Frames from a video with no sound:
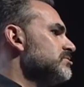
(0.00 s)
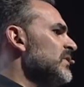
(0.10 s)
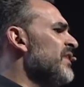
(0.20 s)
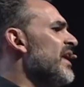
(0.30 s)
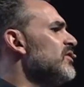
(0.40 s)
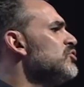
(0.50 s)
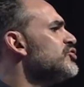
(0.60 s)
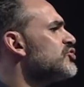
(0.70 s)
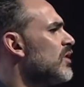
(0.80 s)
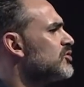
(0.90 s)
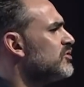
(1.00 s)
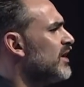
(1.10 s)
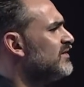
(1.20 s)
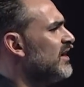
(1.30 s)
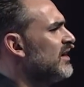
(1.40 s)
And that new structure,
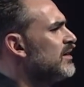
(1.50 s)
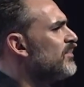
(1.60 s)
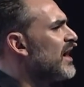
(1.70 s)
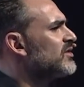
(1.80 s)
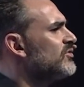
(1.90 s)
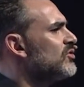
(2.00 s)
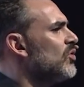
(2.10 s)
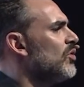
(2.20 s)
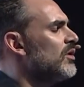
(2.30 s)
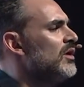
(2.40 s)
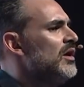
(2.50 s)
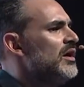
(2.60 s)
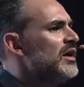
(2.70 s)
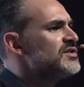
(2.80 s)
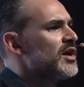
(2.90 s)
that taking it back to the core,
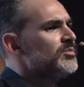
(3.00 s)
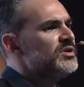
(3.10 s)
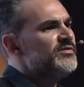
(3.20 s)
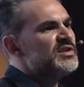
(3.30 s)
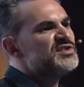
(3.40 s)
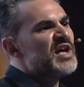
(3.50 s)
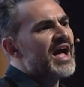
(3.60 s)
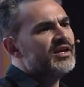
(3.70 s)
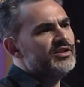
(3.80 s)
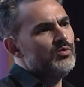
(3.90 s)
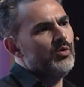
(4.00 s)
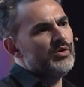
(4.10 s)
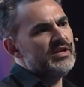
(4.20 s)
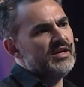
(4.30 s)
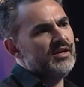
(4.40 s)
is, I believe, exactly what
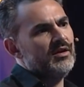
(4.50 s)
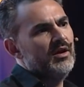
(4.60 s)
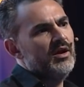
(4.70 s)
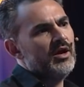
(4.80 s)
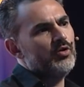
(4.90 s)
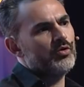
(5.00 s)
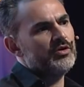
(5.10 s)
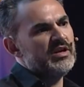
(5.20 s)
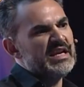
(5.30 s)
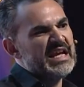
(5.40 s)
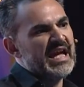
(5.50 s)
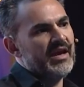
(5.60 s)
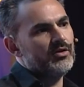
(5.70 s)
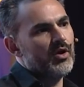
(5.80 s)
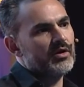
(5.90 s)
we need in order to
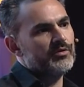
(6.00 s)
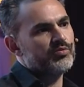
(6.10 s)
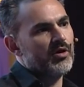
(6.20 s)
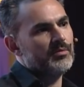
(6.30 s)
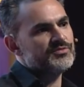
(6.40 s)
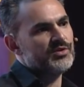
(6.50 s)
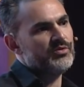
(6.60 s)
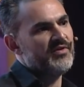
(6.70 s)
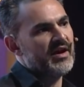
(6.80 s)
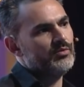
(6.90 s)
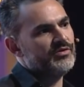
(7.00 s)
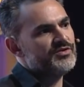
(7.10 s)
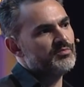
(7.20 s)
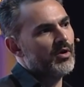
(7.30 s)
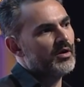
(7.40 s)
negate a lot of the problems that we've had with
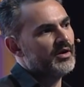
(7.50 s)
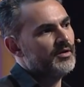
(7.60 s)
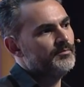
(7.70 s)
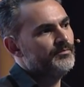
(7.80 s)
this market.